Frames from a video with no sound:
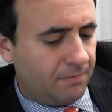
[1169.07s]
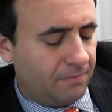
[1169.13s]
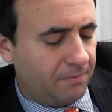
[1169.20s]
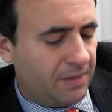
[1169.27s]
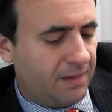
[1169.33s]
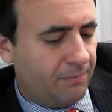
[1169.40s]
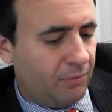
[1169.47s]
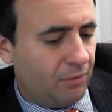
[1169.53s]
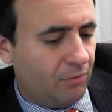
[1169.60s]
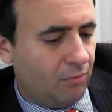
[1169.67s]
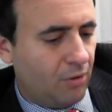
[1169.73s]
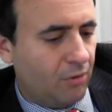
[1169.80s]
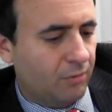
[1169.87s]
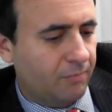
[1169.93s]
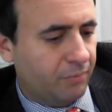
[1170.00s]
people
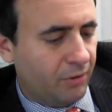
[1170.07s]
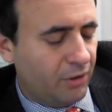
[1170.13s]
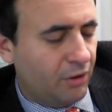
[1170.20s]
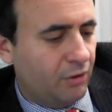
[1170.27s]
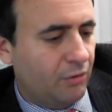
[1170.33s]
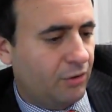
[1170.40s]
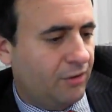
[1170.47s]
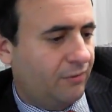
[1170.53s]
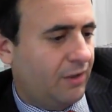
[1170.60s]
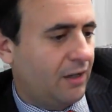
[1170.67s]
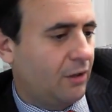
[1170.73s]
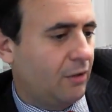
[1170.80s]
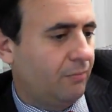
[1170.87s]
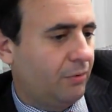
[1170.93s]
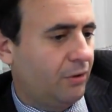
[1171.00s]
won't produce. If they
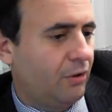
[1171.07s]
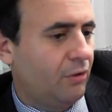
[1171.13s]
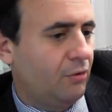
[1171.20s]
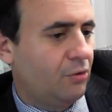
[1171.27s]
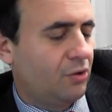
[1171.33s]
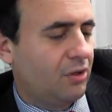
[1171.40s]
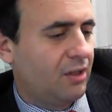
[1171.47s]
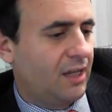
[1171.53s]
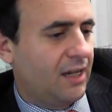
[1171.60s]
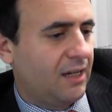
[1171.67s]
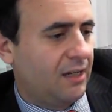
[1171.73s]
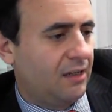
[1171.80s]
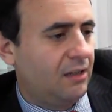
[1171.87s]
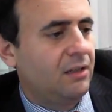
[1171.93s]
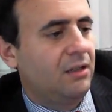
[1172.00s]
don't produce,
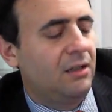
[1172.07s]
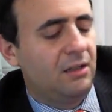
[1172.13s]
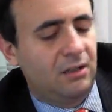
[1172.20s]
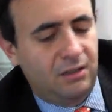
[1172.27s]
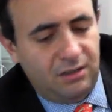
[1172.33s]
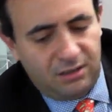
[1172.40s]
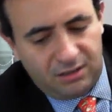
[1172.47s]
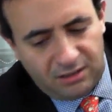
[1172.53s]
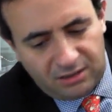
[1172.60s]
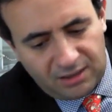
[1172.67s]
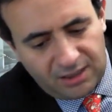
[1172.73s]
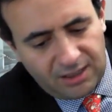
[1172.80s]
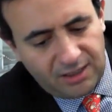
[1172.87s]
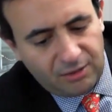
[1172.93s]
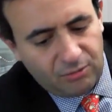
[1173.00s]

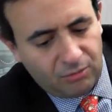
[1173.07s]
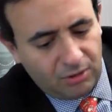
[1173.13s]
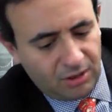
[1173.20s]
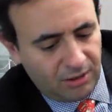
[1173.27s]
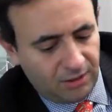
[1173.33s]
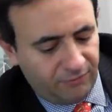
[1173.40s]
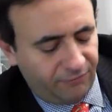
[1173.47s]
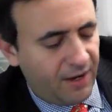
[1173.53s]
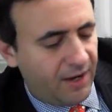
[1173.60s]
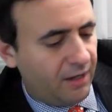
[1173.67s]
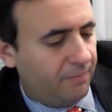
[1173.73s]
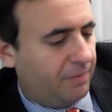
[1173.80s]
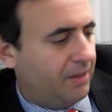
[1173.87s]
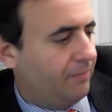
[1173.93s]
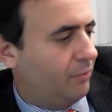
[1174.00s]
they will fire
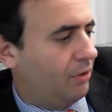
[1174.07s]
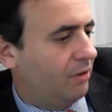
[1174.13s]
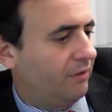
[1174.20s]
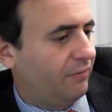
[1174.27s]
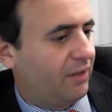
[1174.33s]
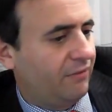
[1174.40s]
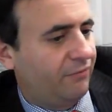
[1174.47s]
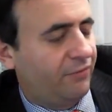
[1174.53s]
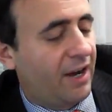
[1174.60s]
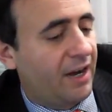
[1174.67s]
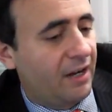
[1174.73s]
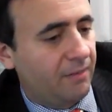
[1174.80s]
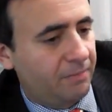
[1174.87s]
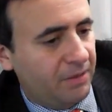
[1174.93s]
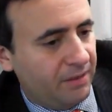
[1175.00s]
people. If they
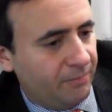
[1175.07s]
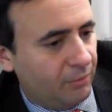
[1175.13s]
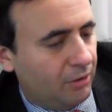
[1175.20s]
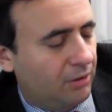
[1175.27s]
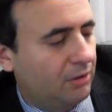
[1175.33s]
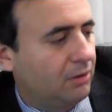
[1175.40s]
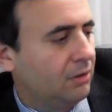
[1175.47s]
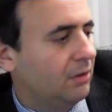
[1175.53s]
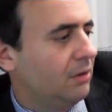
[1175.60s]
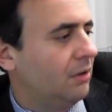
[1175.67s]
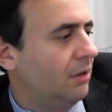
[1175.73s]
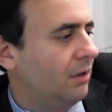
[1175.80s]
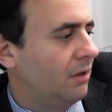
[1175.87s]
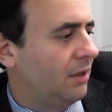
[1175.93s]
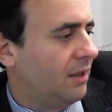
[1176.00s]
fire people,
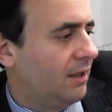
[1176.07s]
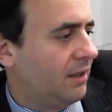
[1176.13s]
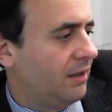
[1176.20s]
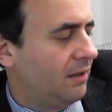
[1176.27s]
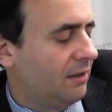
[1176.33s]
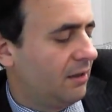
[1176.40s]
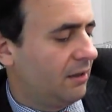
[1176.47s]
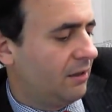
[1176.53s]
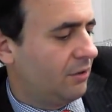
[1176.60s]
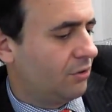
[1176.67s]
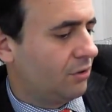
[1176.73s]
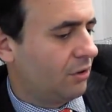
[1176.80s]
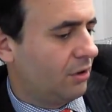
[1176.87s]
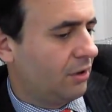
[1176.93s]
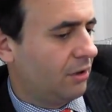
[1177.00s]
then there's
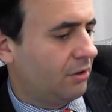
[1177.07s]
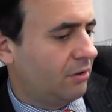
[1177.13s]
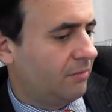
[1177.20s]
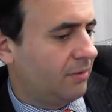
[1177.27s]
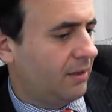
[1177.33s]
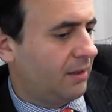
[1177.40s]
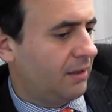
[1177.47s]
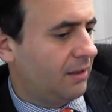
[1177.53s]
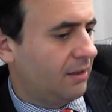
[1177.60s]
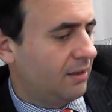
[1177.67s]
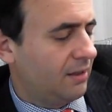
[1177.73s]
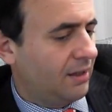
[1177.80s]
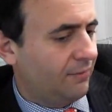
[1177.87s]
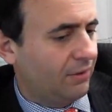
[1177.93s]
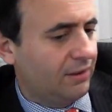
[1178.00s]
going to be
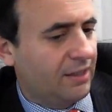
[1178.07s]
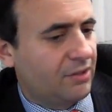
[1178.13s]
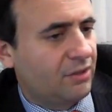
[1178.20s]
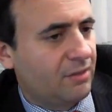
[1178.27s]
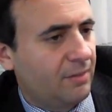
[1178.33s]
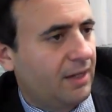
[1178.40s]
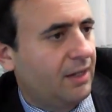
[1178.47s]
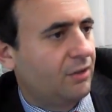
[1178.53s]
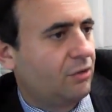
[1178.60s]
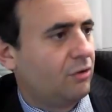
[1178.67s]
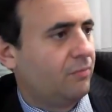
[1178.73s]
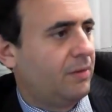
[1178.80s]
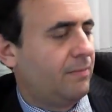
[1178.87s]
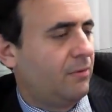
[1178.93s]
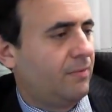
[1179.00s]
even less demand, so
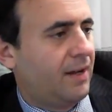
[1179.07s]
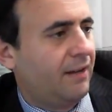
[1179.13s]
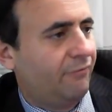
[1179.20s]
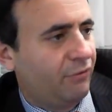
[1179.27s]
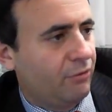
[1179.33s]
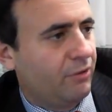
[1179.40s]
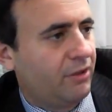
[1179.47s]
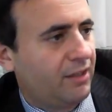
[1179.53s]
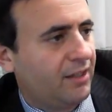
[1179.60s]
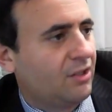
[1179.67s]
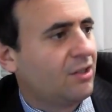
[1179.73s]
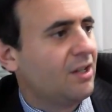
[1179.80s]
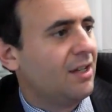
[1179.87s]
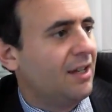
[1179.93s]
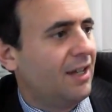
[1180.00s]
people buy fewer
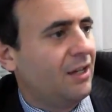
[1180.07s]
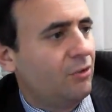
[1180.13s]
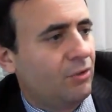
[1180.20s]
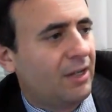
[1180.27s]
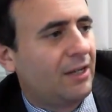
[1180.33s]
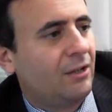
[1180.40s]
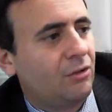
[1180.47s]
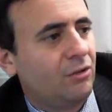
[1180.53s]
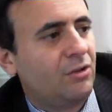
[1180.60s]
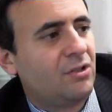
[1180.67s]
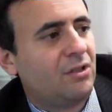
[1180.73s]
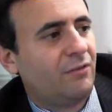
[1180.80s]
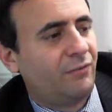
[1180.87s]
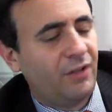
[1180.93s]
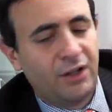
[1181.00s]
things, and you get into this
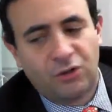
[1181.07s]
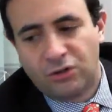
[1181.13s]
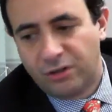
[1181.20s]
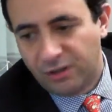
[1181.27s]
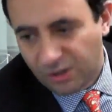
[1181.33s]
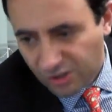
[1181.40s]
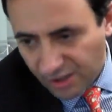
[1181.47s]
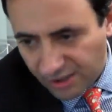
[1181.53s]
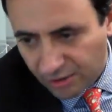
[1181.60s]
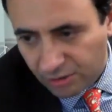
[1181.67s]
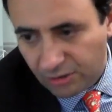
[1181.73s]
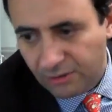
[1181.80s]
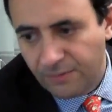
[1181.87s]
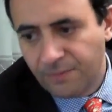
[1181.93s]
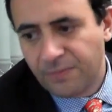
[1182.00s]
deflationary
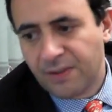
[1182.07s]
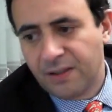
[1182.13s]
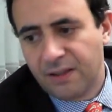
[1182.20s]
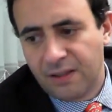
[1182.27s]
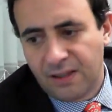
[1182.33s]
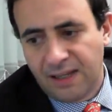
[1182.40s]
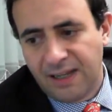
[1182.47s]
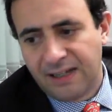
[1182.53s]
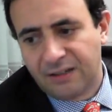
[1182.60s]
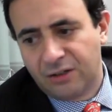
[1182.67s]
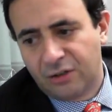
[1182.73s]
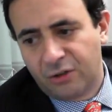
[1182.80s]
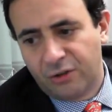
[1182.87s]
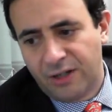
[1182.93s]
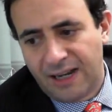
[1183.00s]
cycle that
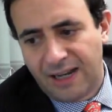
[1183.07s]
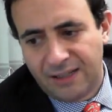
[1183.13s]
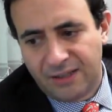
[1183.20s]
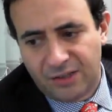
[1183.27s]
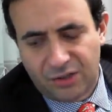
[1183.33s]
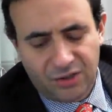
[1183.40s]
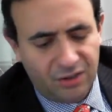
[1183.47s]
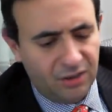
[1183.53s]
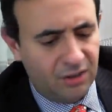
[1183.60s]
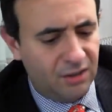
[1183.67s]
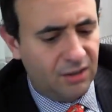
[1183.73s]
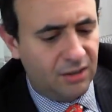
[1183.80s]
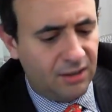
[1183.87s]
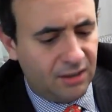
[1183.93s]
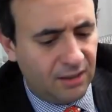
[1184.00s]
creates
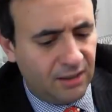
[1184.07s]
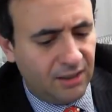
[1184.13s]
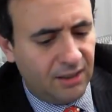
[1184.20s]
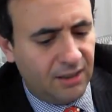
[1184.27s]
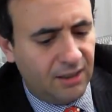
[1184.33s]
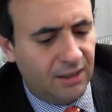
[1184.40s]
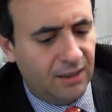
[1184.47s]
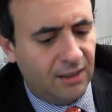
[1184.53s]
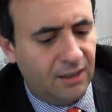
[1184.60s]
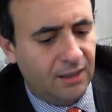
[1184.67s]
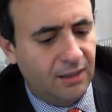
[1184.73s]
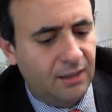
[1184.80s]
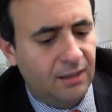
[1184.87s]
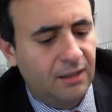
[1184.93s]
a